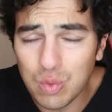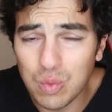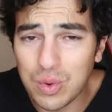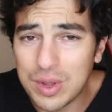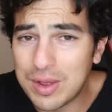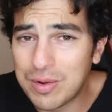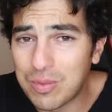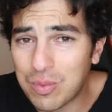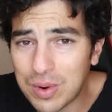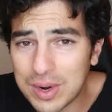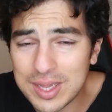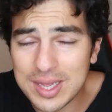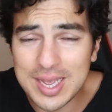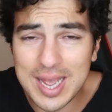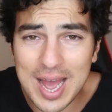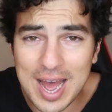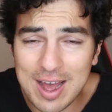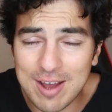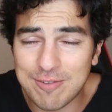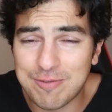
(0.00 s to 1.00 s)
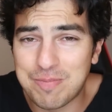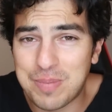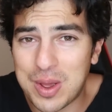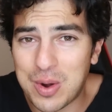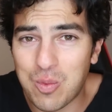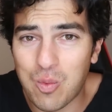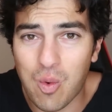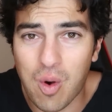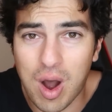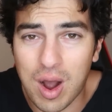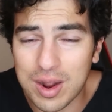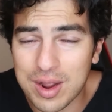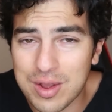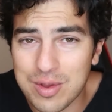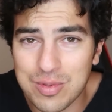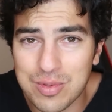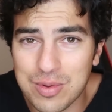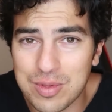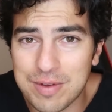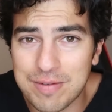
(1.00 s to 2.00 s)
we really have been
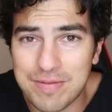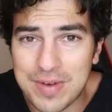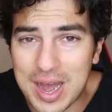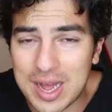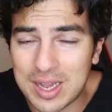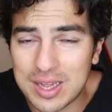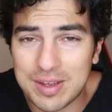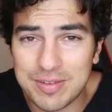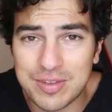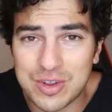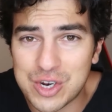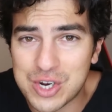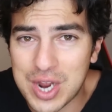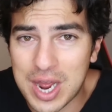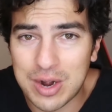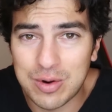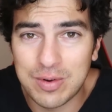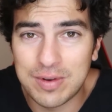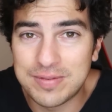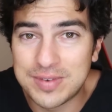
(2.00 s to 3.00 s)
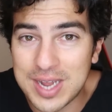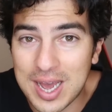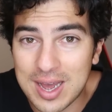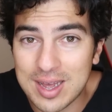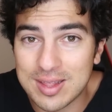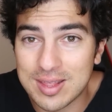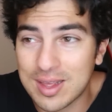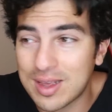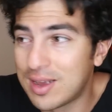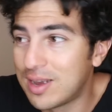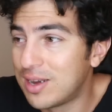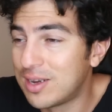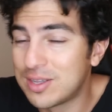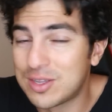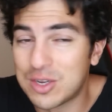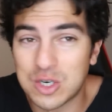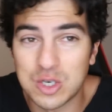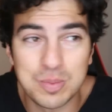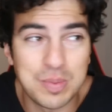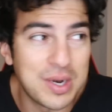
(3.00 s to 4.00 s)
walking through the valley of the shadow of death.
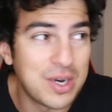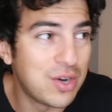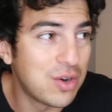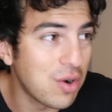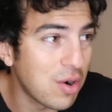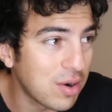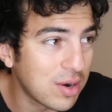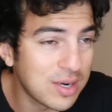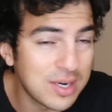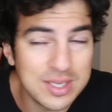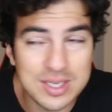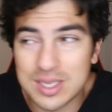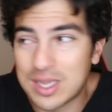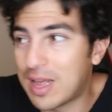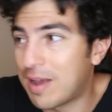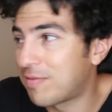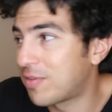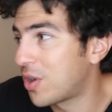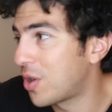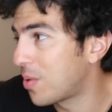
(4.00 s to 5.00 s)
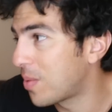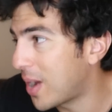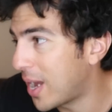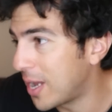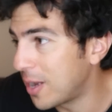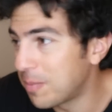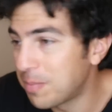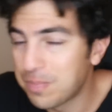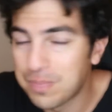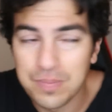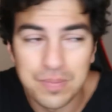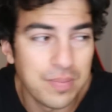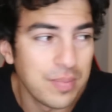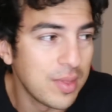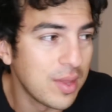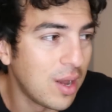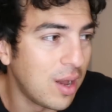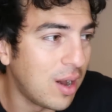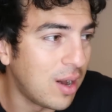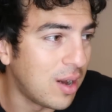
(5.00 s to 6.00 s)
There's been darkness left and right.
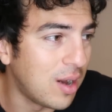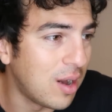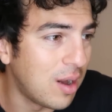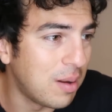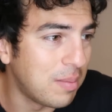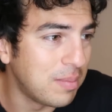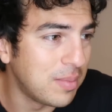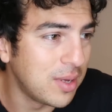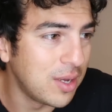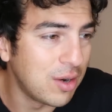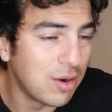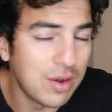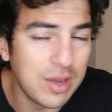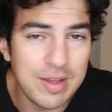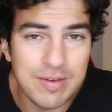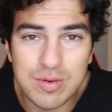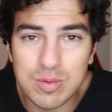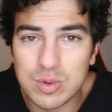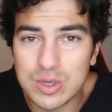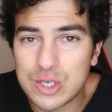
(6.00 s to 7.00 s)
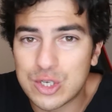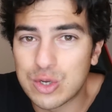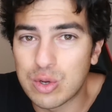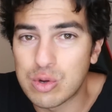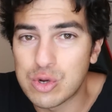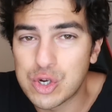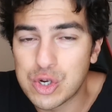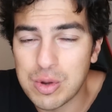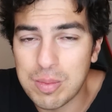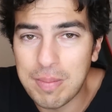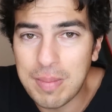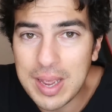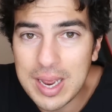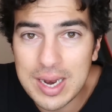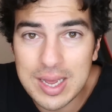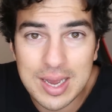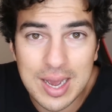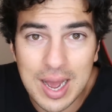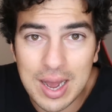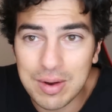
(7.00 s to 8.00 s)
Um, you know, even with social
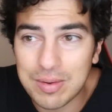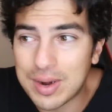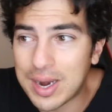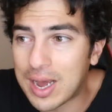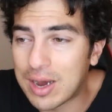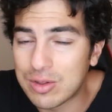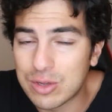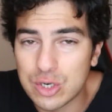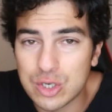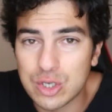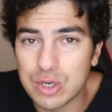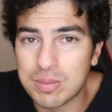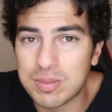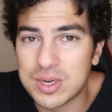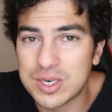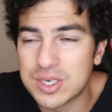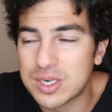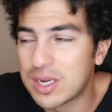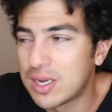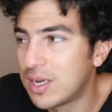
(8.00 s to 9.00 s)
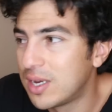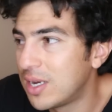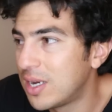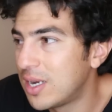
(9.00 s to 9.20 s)
media out now, there's so much